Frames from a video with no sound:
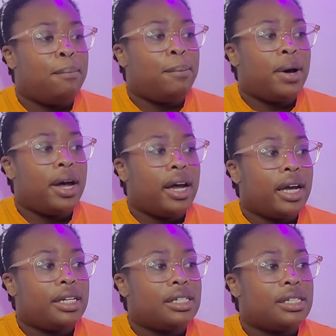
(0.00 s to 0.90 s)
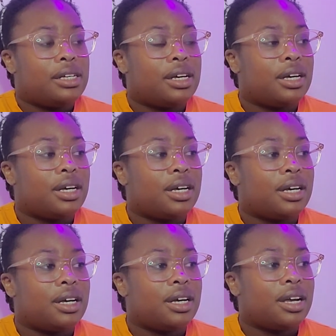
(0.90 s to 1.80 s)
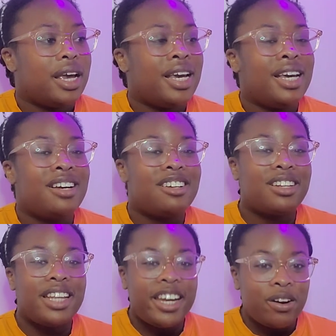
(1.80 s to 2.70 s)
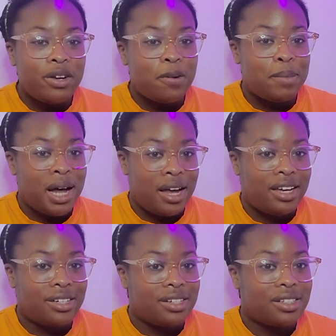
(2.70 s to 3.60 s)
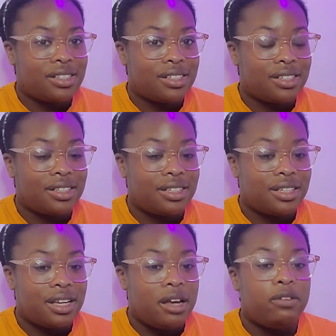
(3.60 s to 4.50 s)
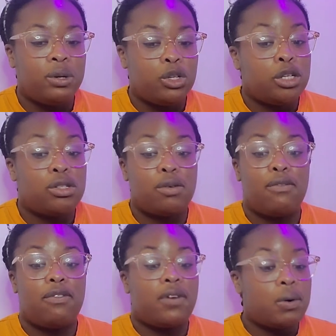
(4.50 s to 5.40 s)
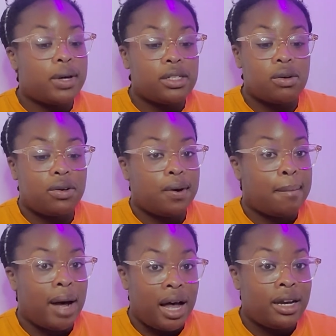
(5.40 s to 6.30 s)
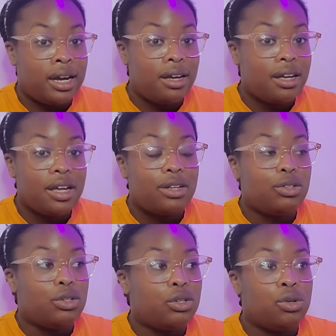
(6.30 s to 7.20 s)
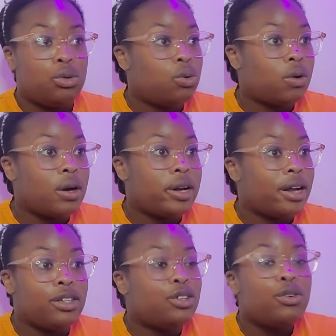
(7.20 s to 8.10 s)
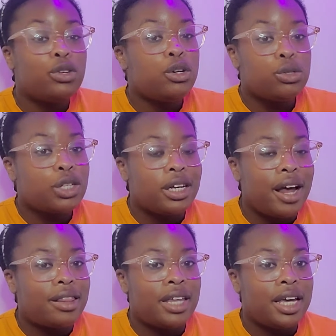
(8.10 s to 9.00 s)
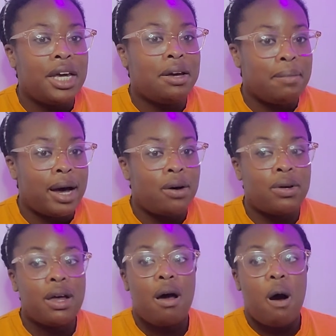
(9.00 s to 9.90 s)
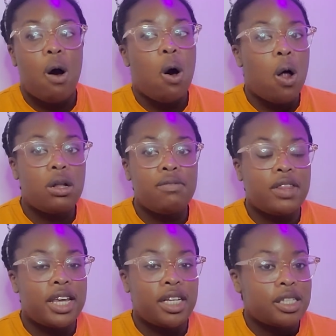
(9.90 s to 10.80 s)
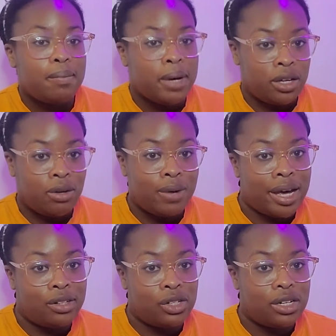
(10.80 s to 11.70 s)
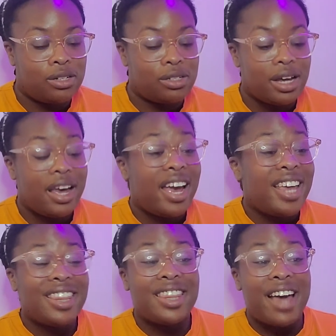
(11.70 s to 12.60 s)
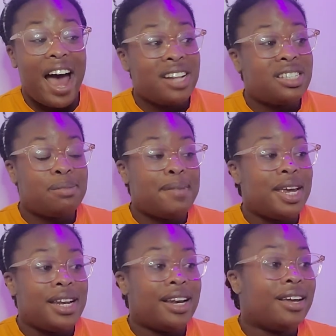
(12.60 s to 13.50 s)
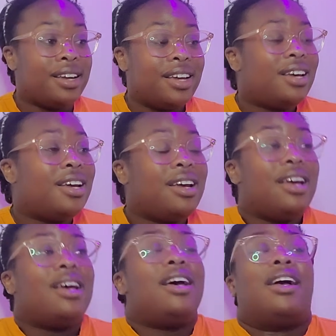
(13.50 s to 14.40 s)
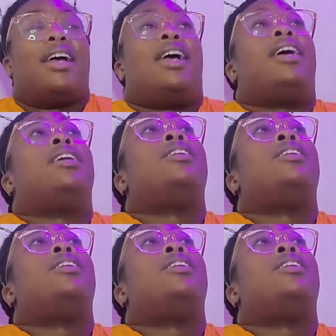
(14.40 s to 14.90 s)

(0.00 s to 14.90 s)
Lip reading: but it can clear your mind. If you just focus on your body, you're usually not thinking about all of the things that make you anxious. And that's been a